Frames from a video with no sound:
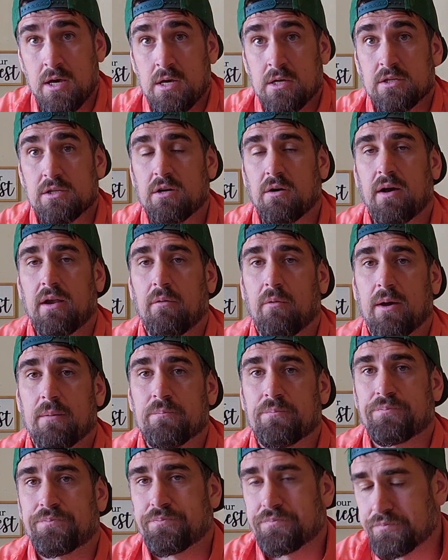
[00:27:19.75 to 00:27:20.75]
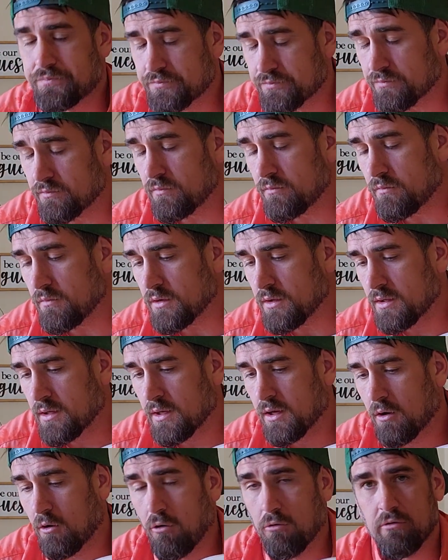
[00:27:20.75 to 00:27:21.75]
So anyway,
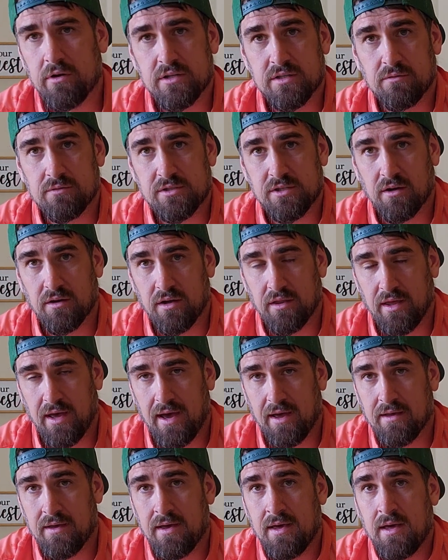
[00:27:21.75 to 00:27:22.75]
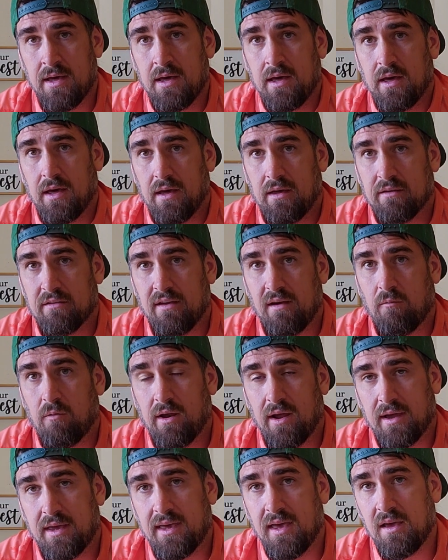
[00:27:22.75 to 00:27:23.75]
whole reason I was telling you that is that when
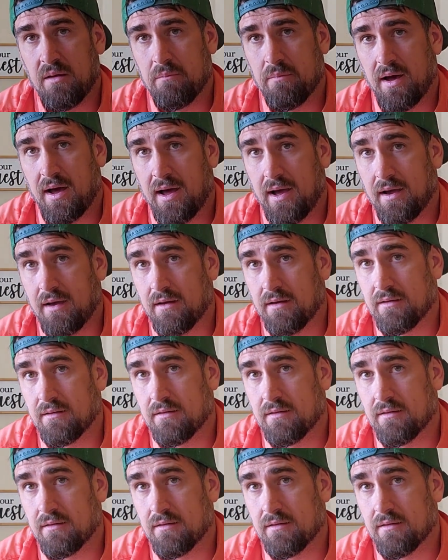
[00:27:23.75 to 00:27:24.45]
I came back